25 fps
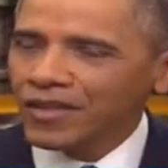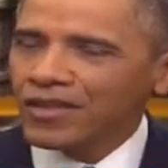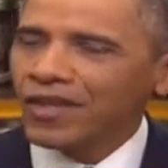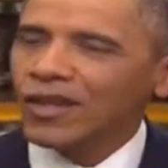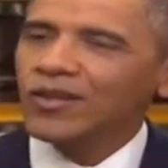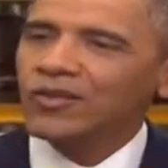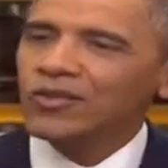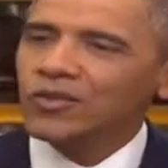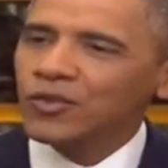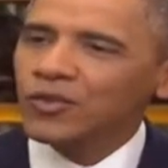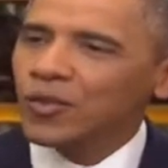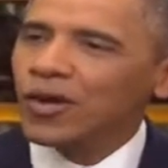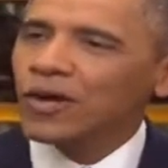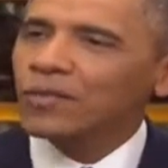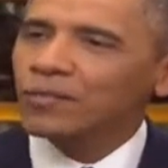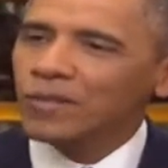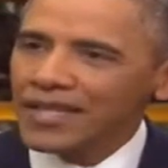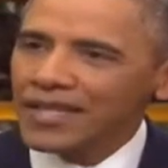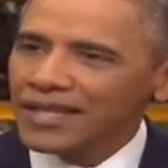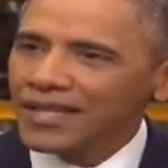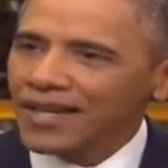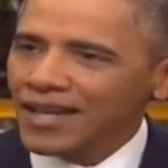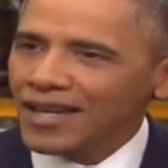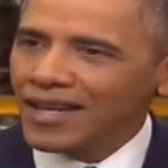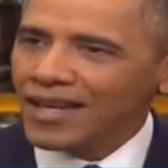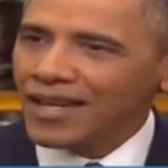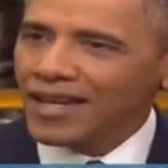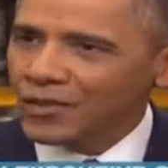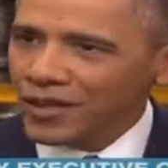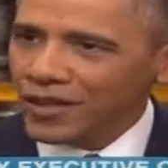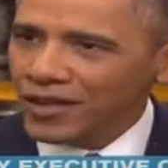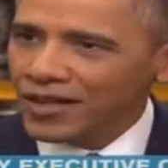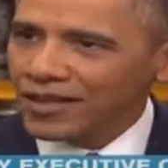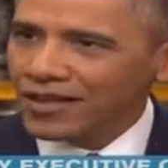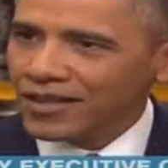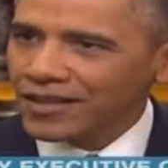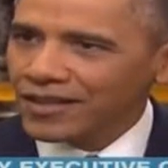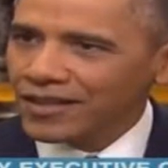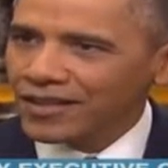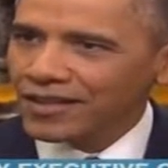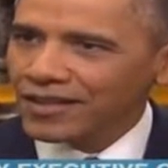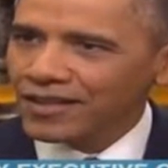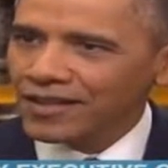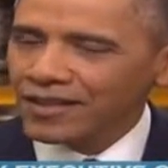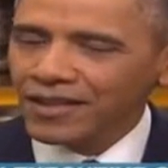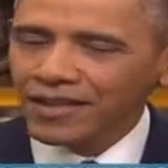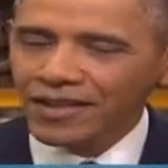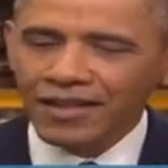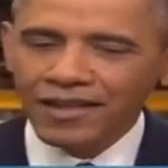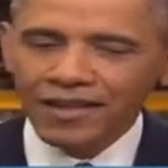but they also want me not to do anything.
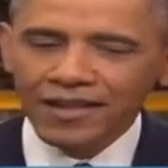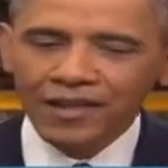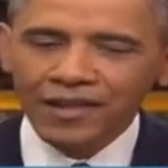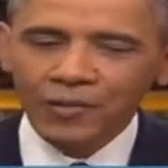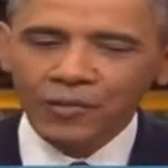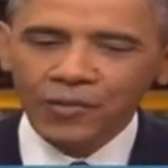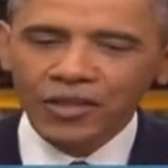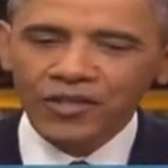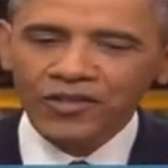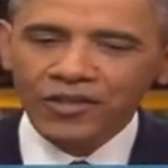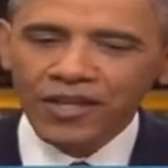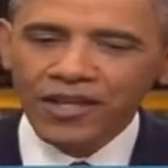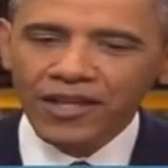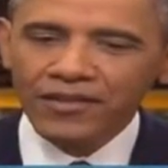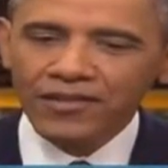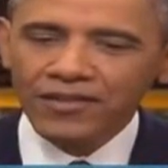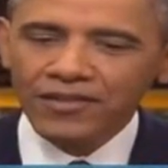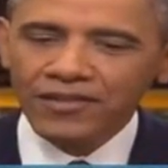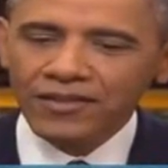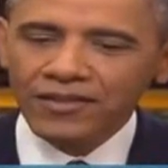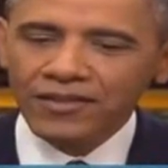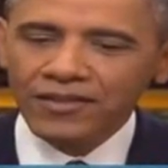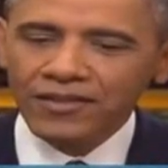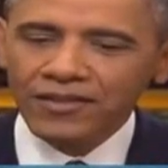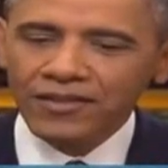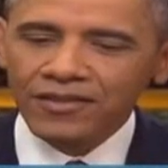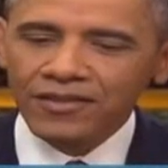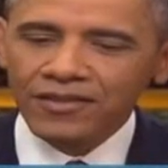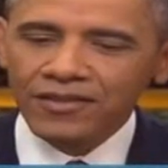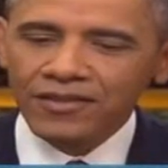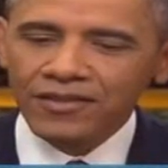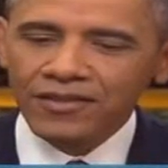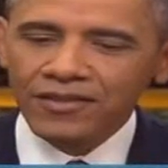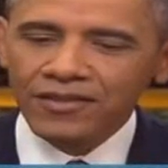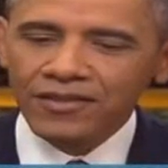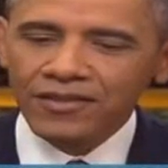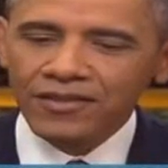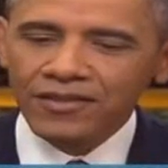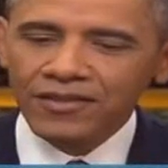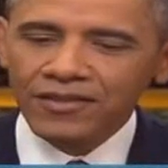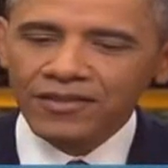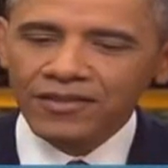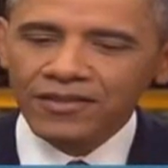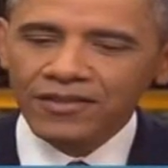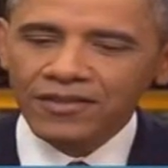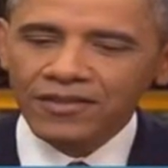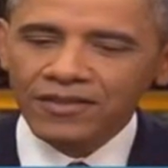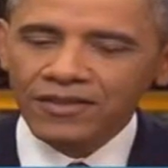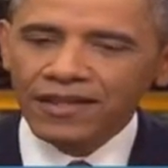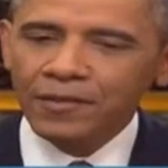Uh, in which case, uh,
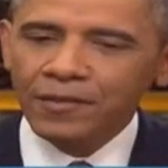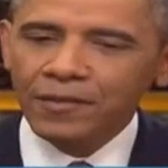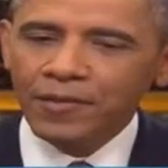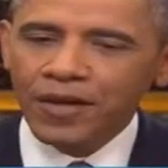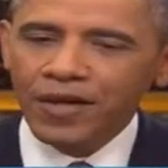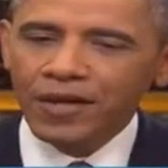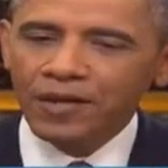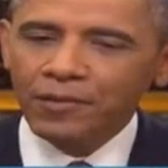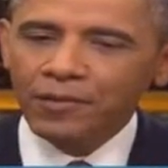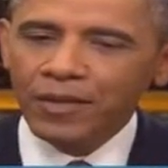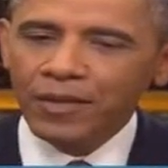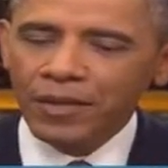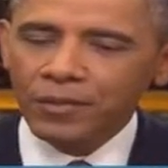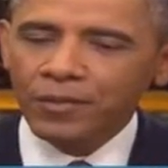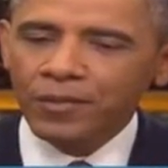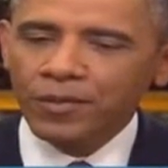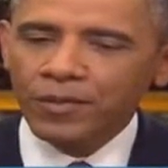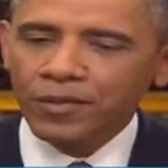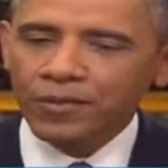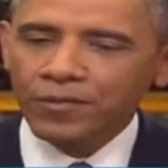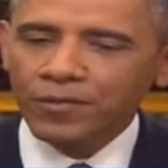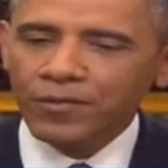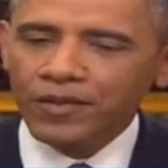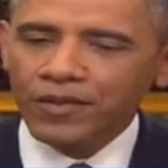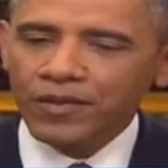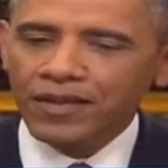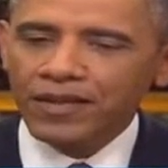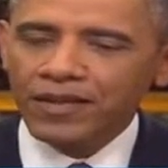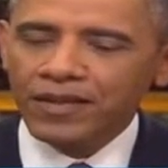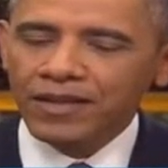I think the American people